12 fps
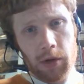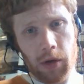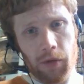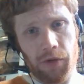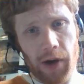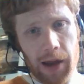
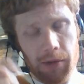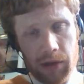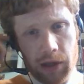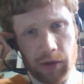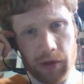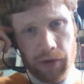can find
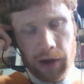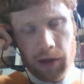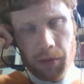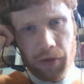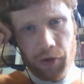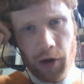themselves a
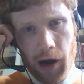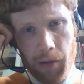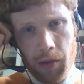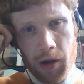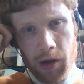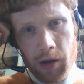victim of
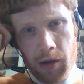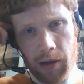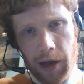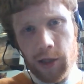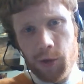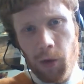crime.
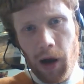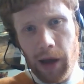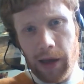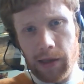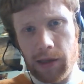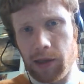That's
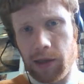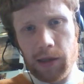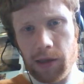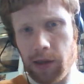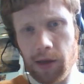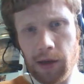why
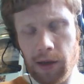it's,